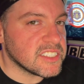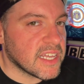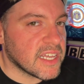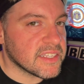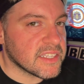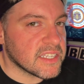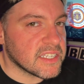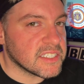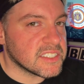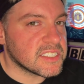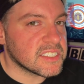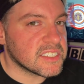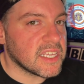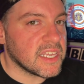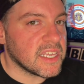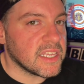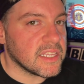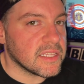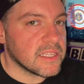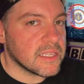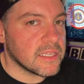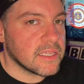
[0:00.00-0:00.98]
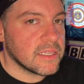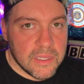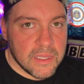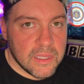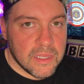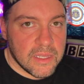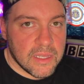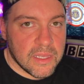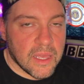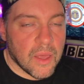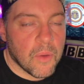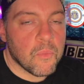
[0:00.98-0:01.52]
under the skin
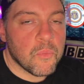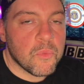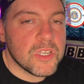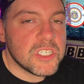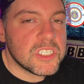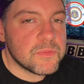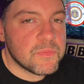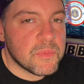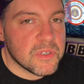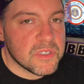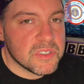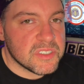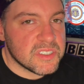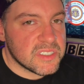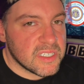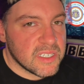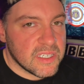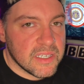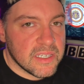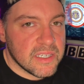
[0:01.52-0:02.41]
and whispers,